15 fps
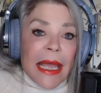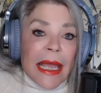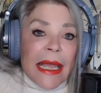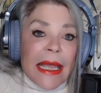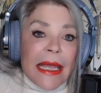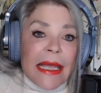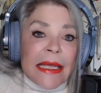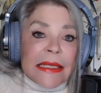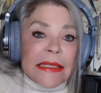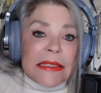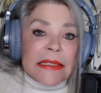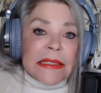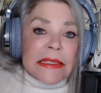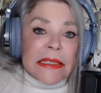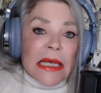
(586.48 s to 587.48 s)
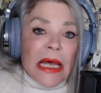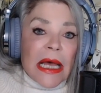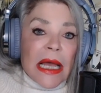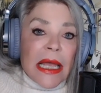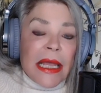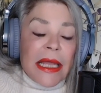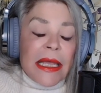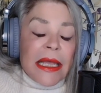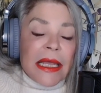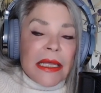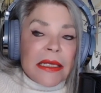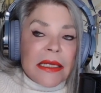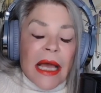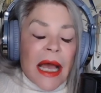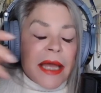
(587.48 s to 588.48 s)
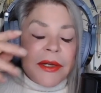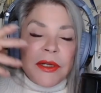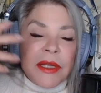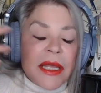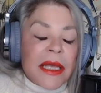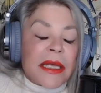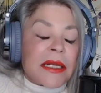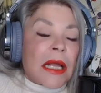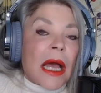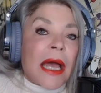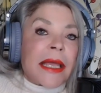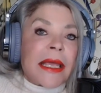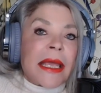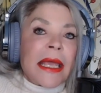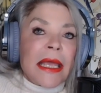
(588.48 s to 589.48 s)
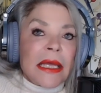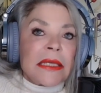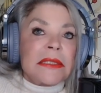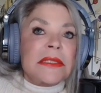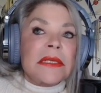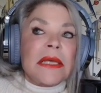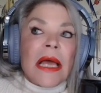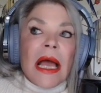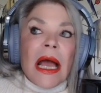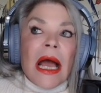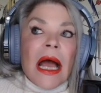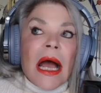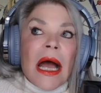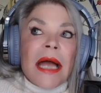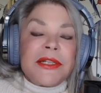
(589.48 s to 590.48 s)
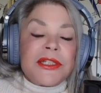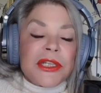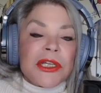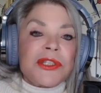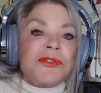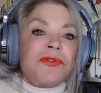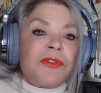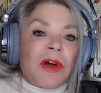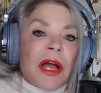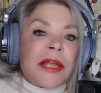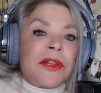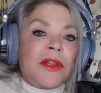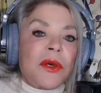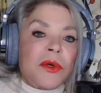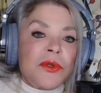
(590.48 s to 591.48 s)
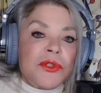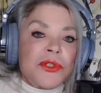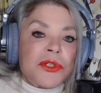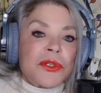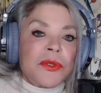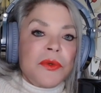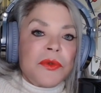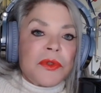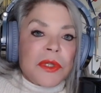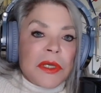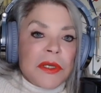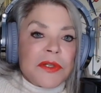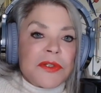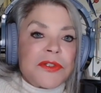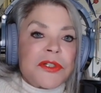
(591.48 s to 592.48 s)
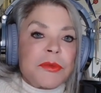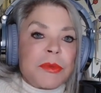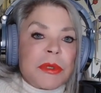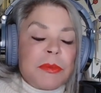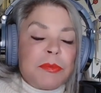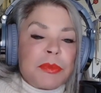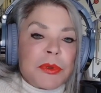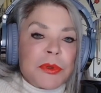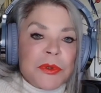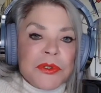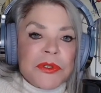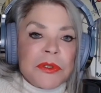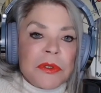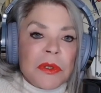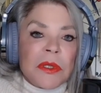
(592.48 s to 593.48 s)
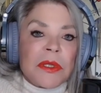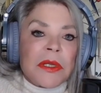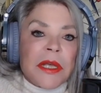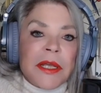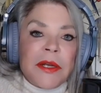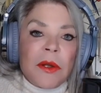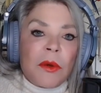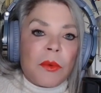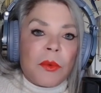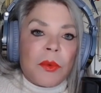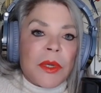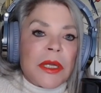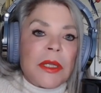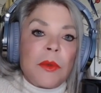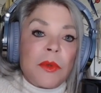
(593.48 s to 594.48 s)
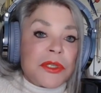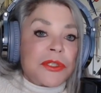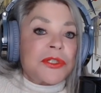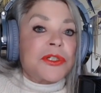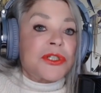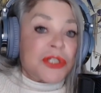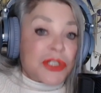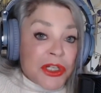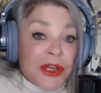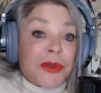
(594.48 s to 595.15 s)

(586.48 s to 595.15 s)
It's, it, I, and I can't, I just find those two things to be personal, and I don't really wish to share